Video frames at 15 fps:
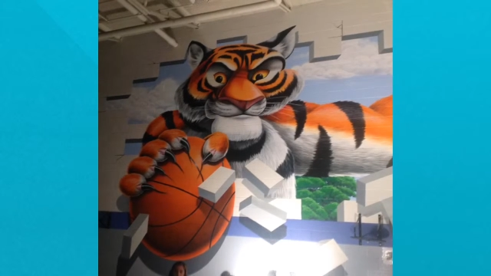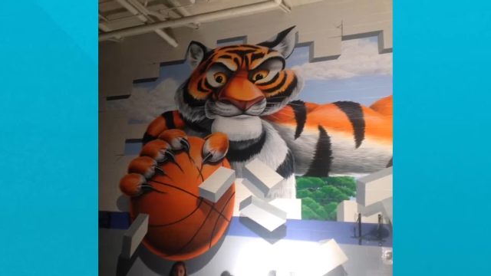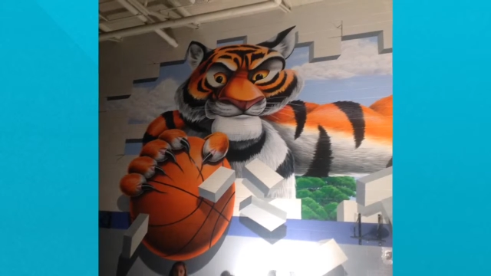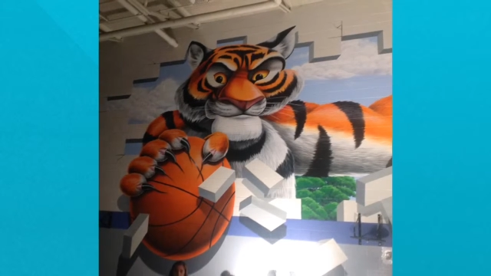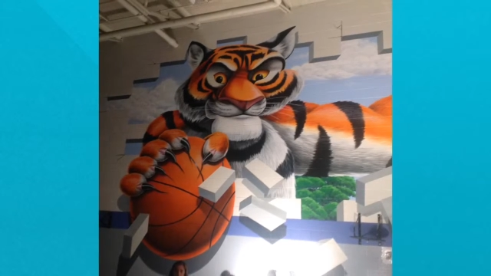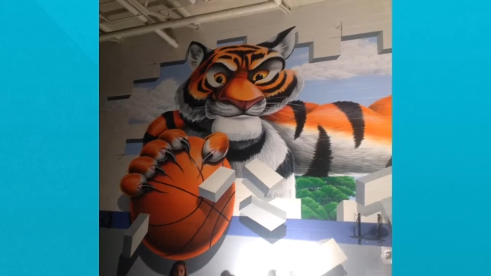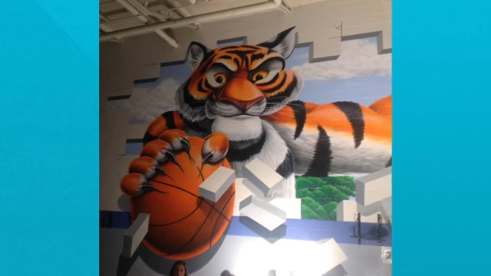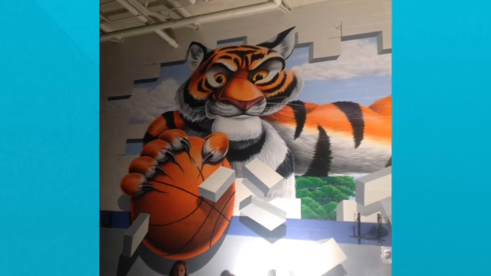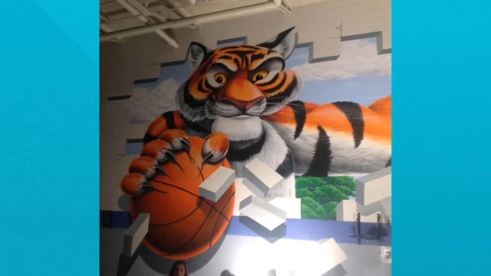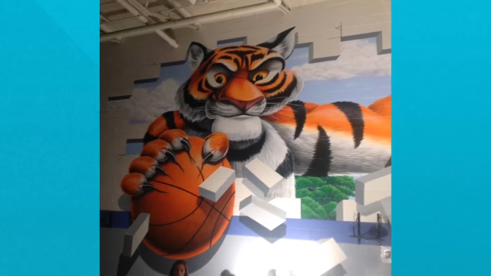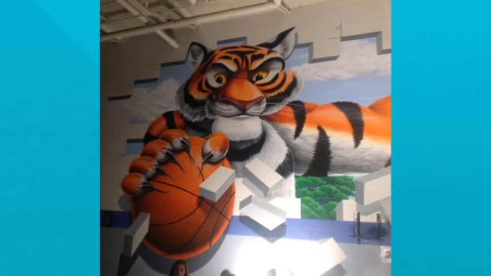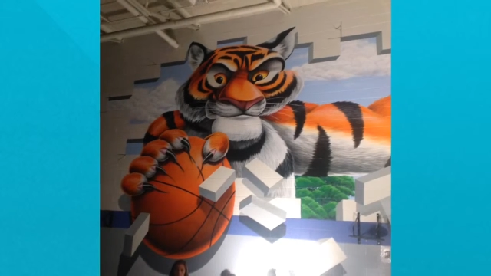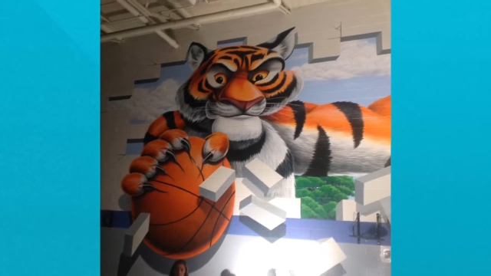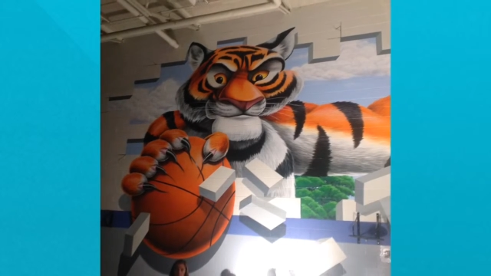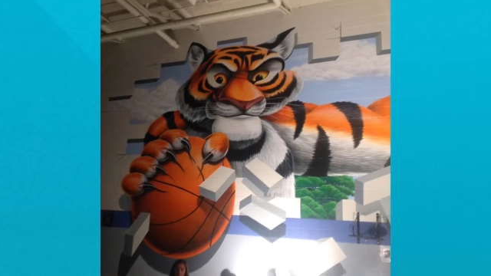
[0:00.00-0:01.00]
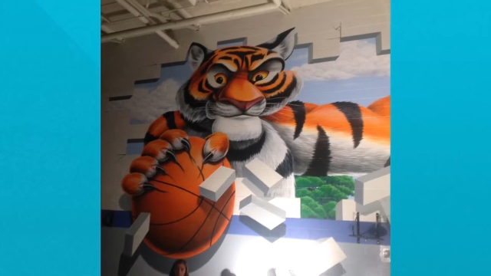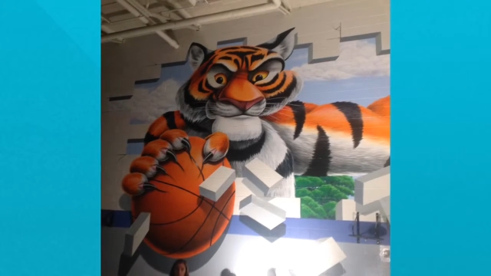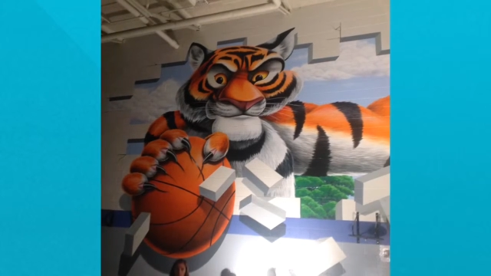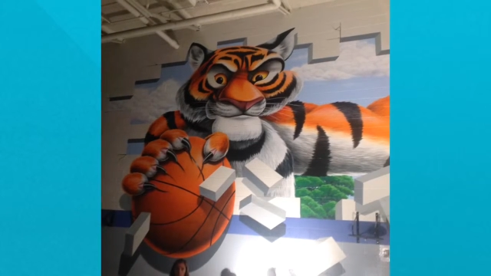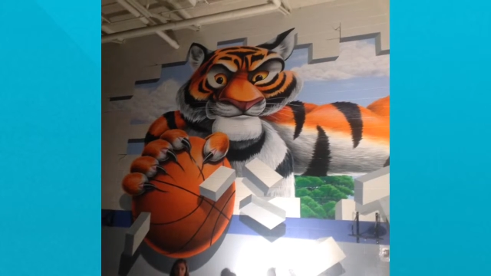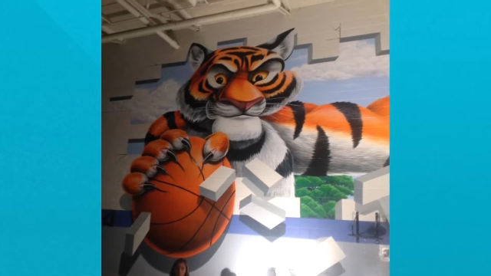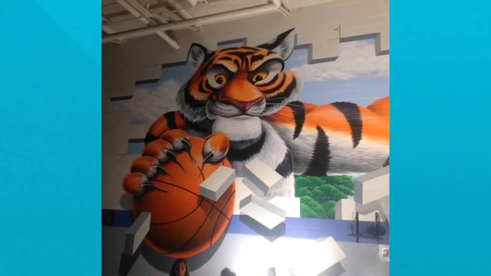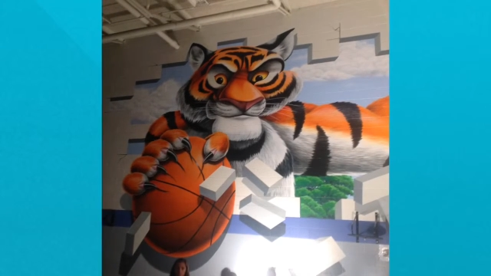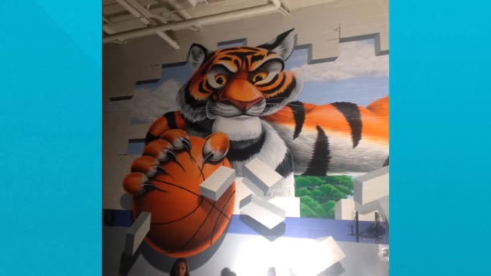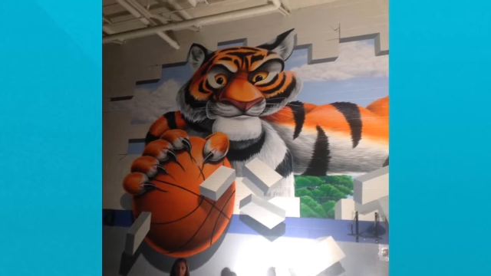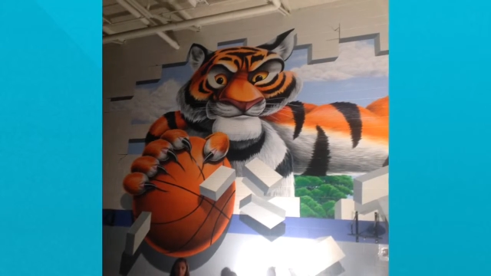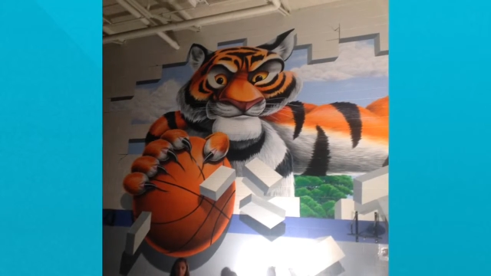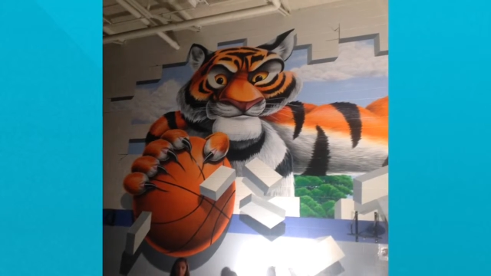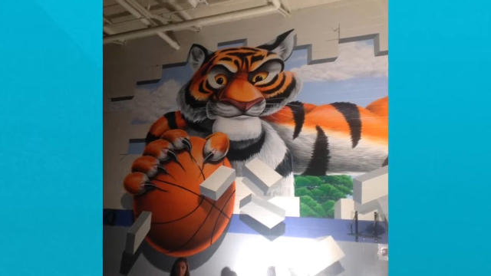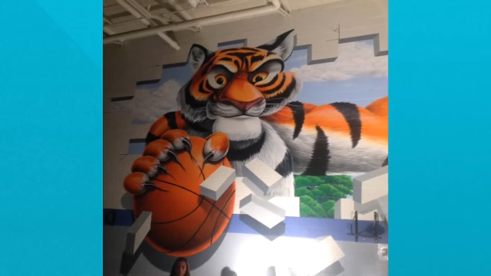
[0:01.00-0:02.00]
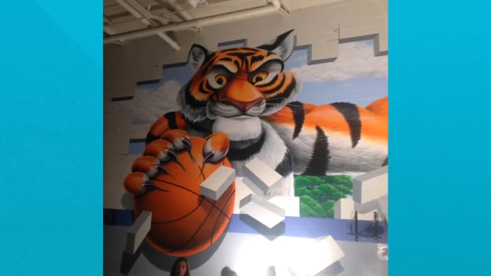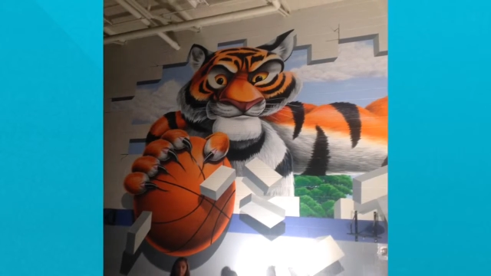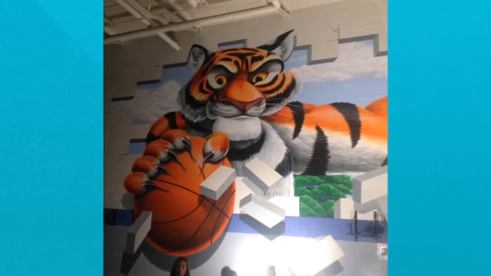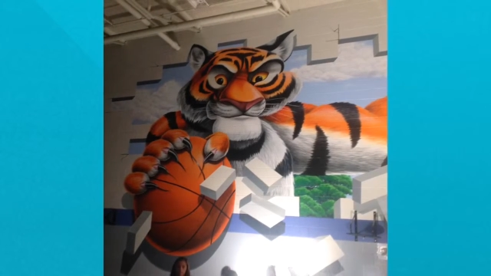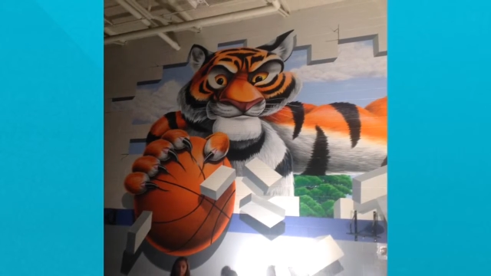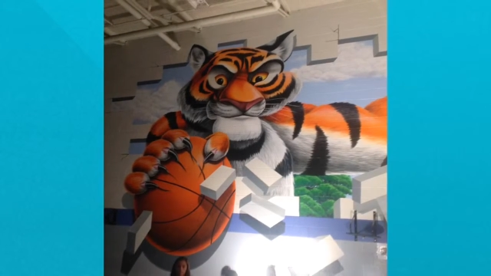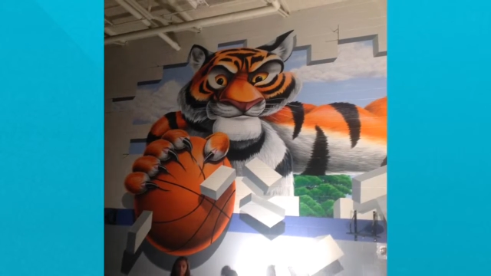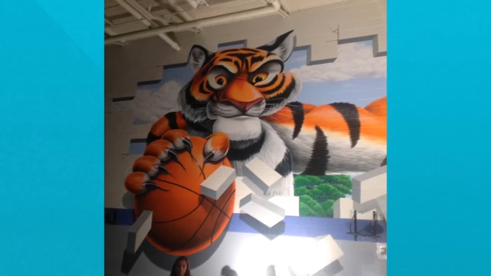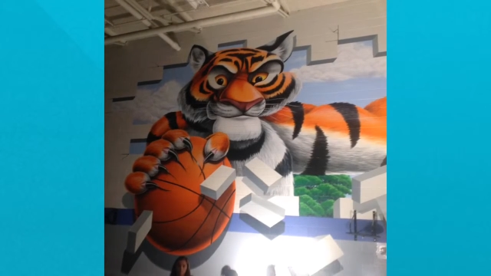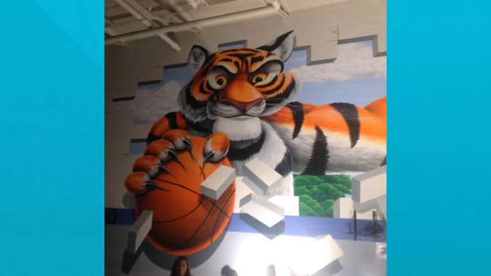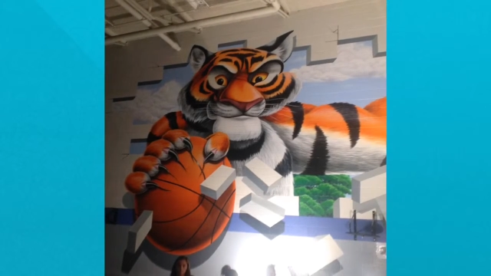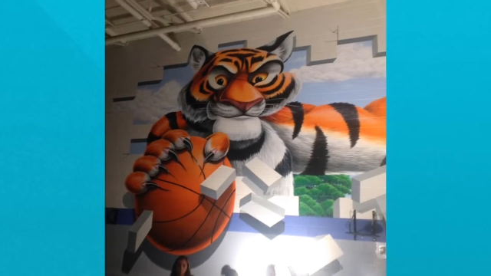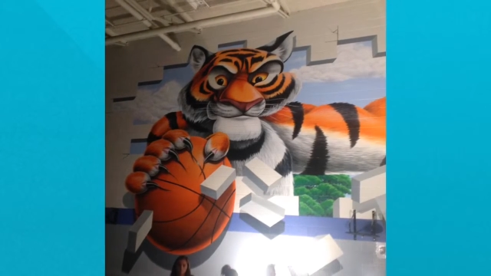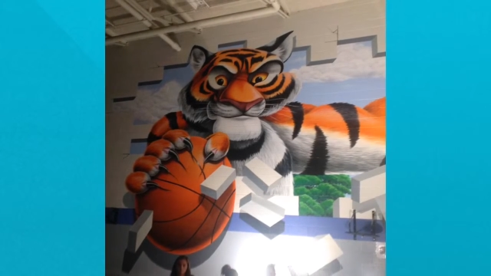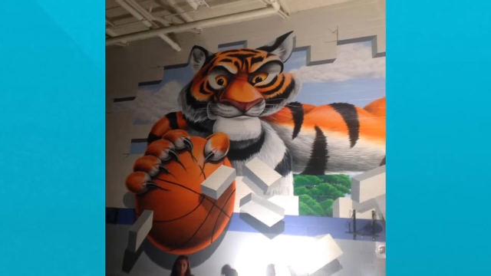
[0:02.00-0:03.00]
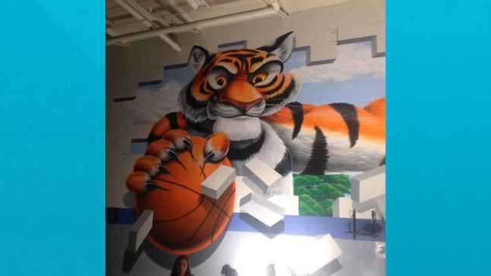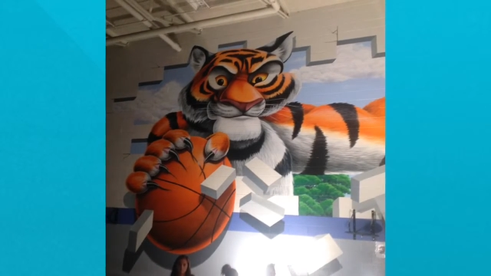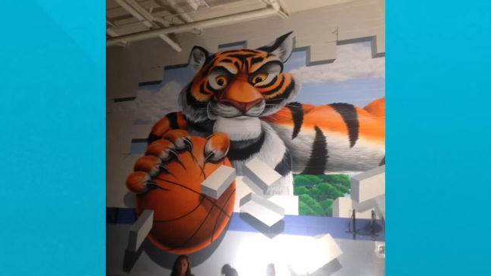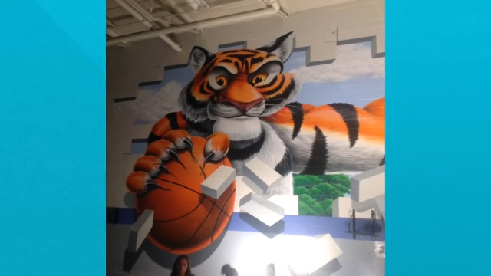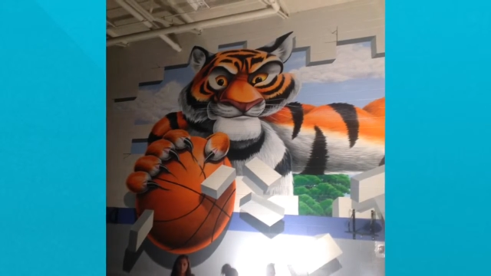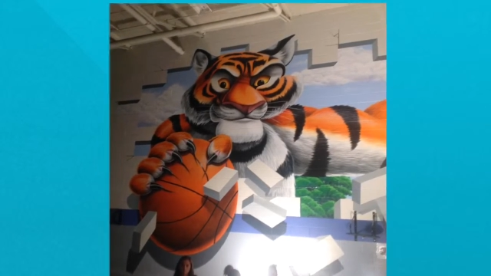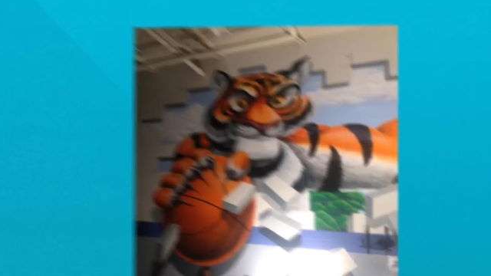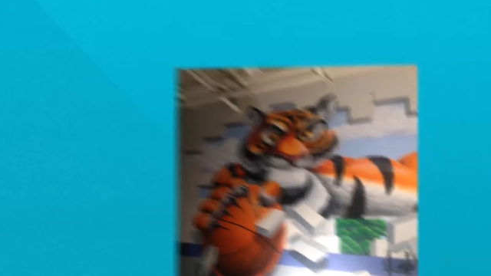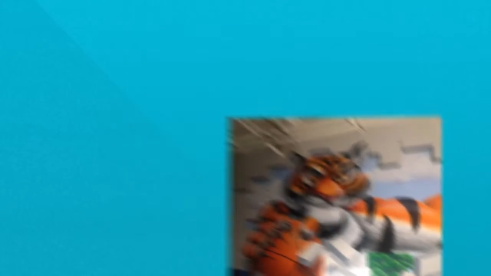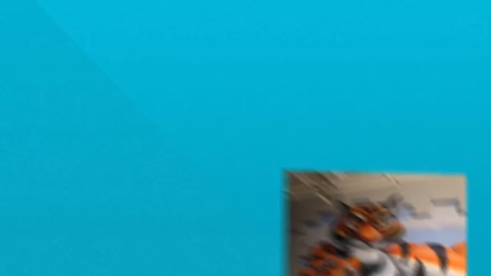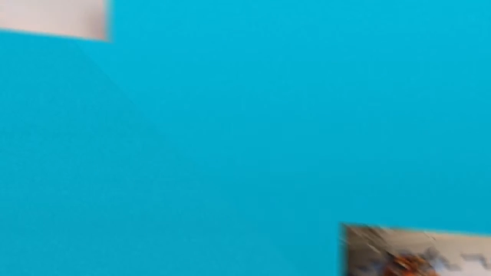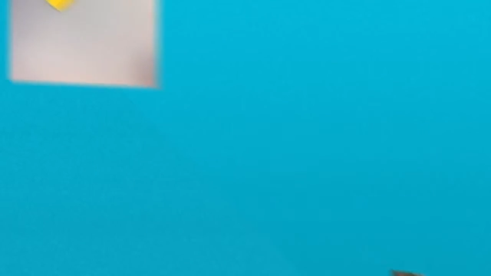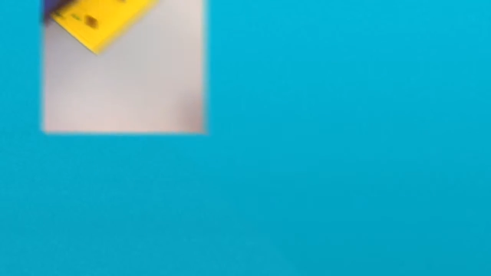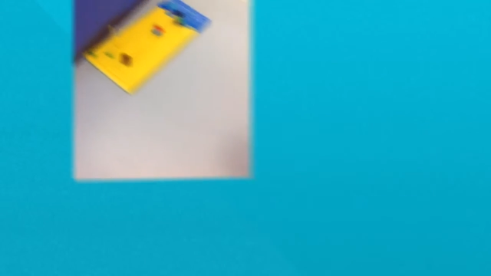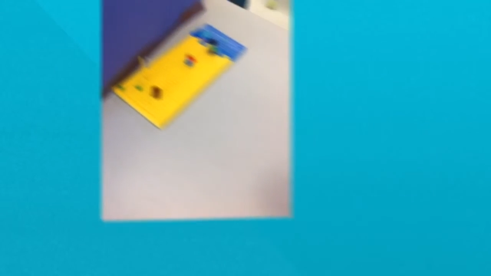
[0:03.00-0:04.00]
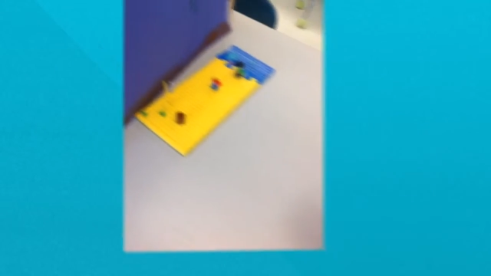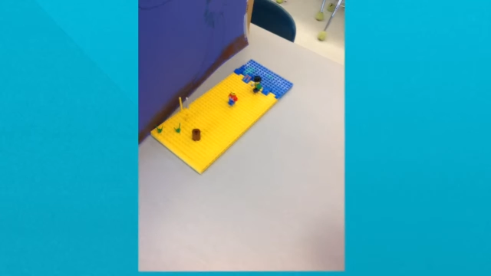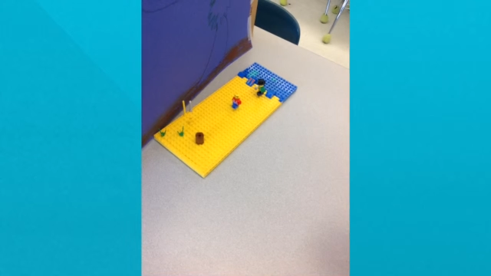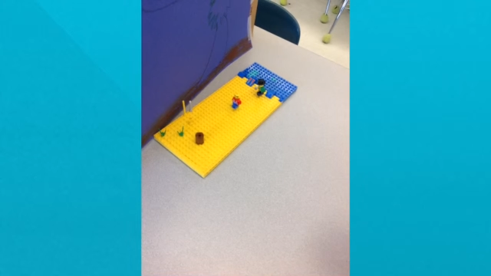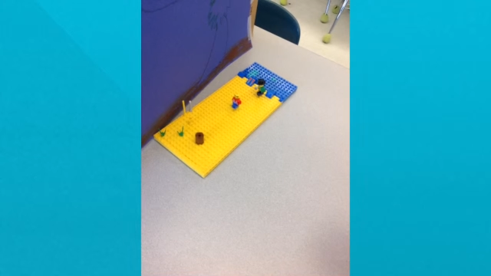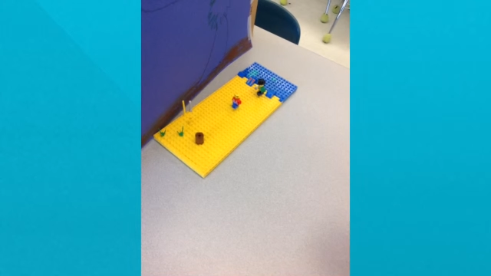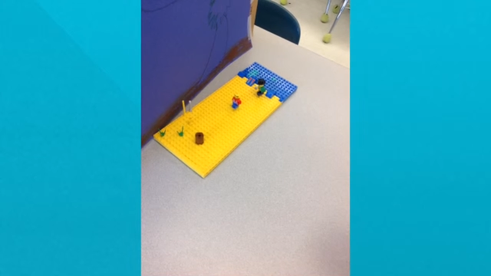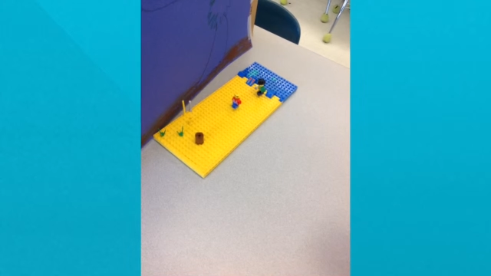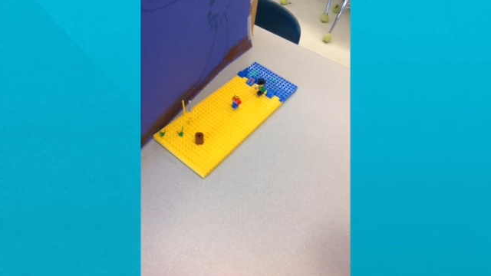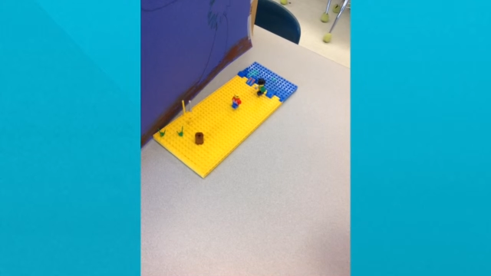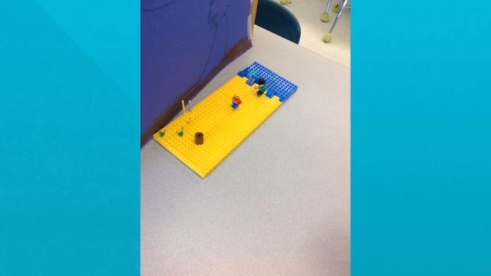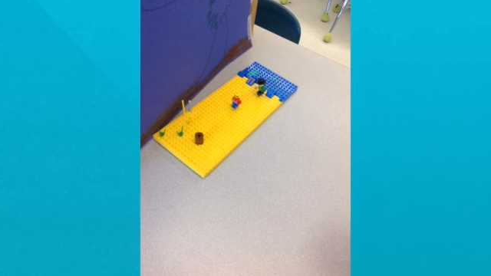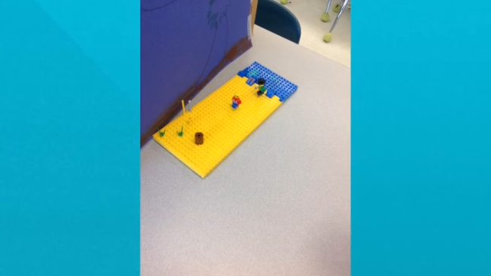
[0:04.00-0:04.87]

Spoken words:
(no speaker visible)